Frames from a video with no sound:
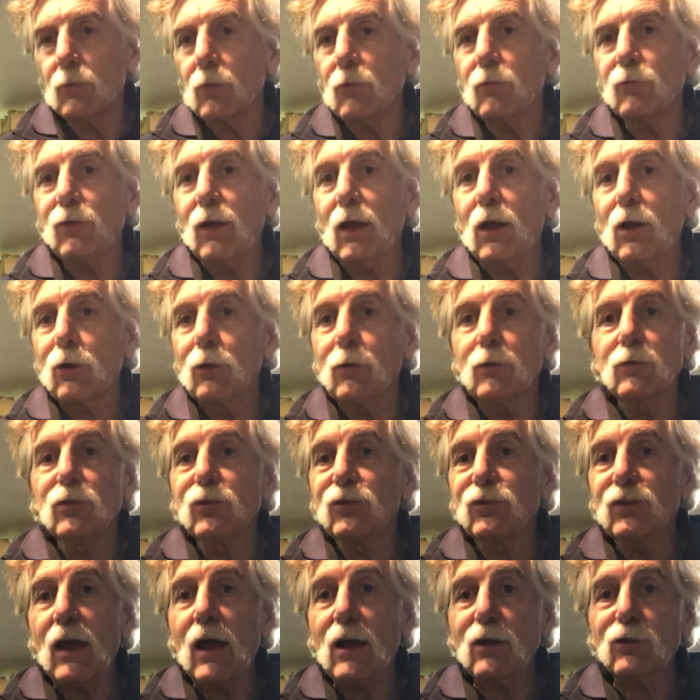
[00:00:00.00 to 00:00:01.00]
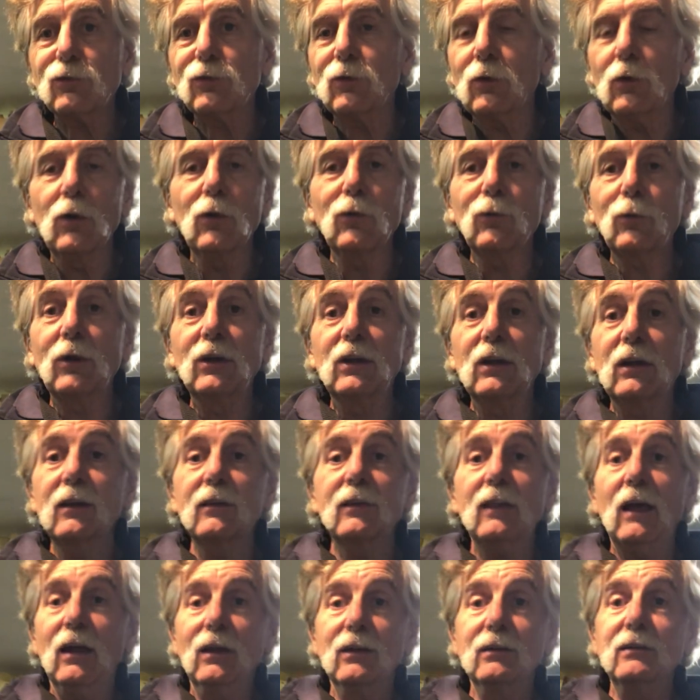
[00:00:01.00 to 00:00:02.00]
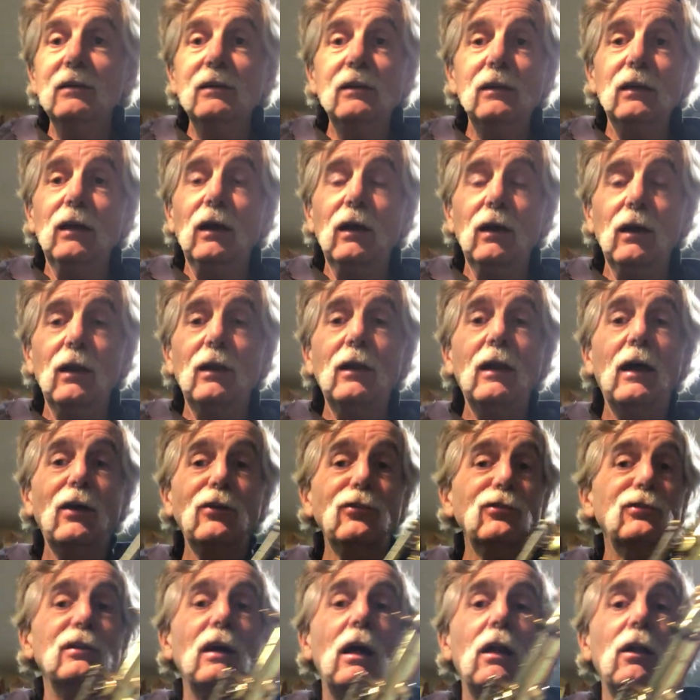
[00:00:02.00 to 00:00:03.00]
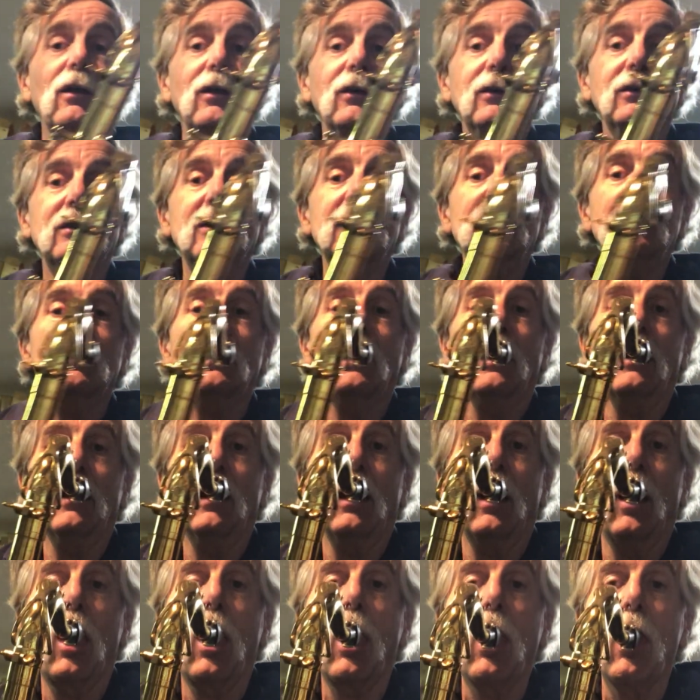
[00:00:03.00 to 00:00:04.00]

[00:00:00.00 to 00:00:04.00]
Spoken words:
value of a saxophone is when you get that D, a nice solid D on it.